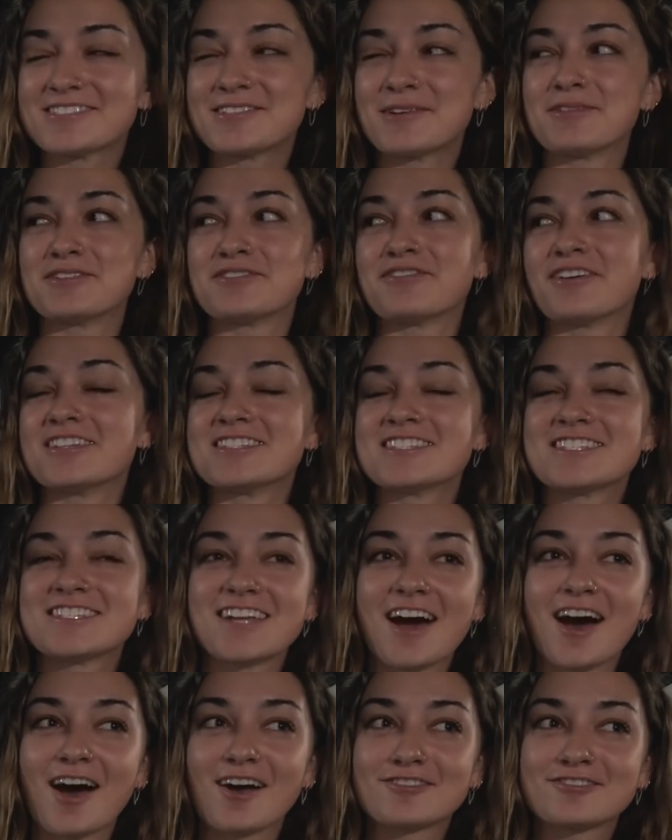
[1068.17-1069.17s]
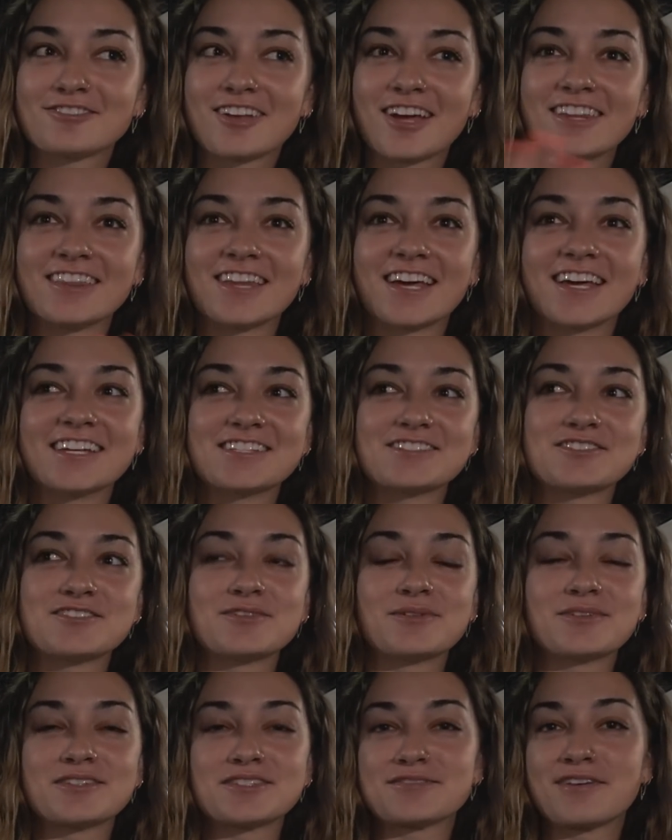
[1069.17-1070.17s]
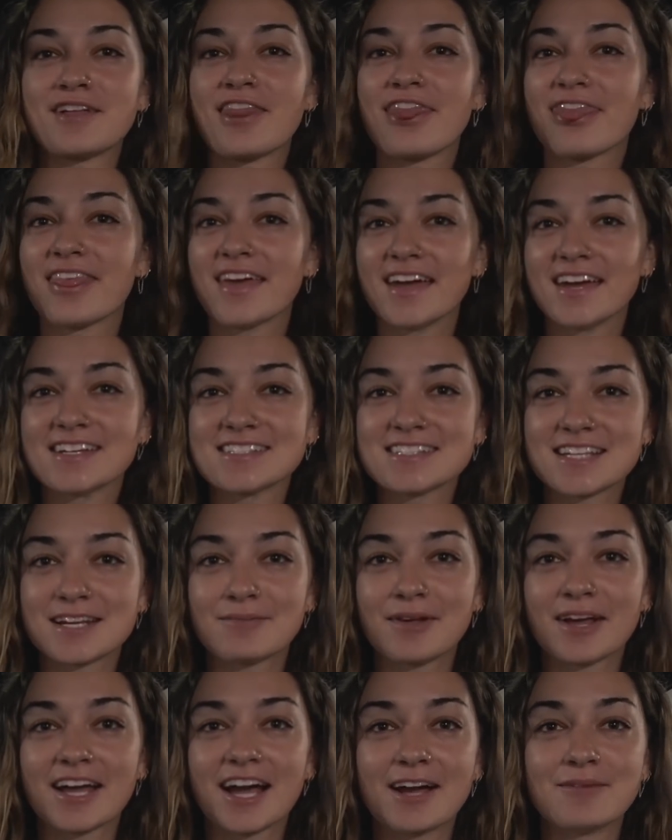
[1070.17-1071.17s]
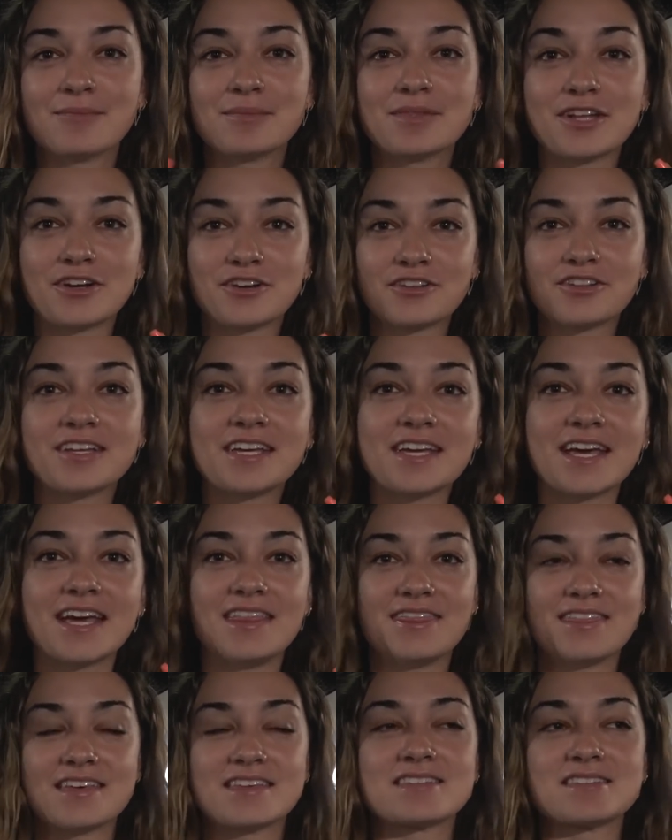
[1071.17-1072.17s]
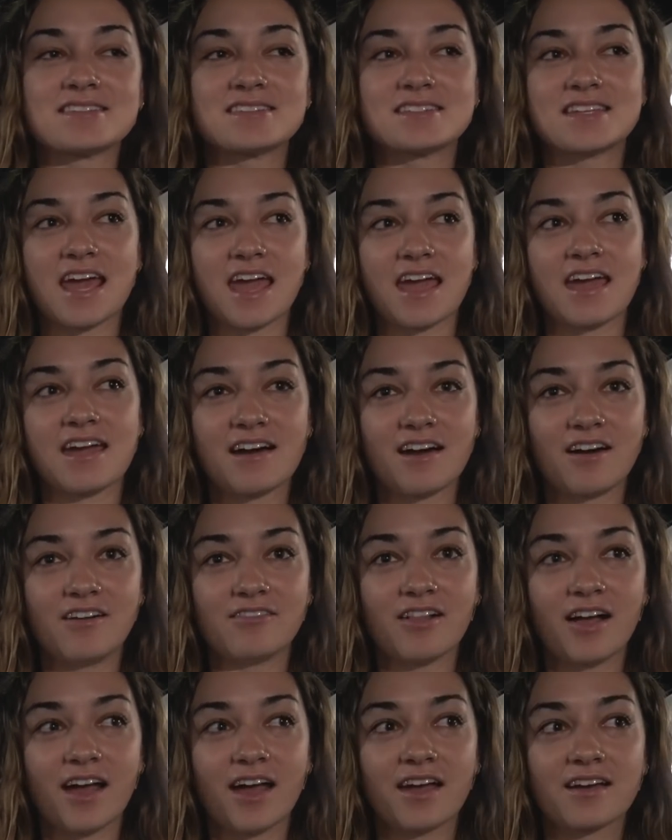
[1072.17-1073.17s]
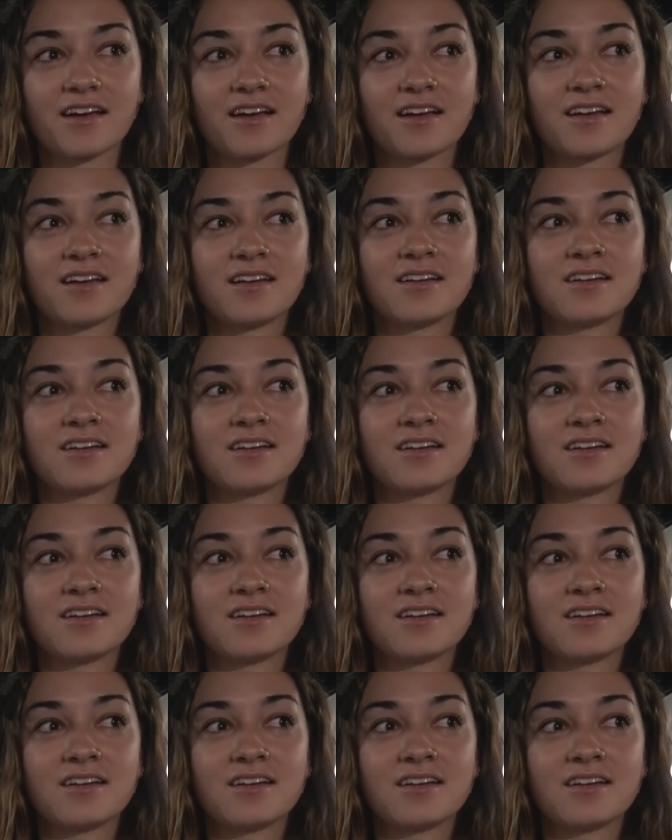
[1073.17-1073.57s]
so much fun stuff and like get to do all these fun things and I'm like I'm literally in this state of like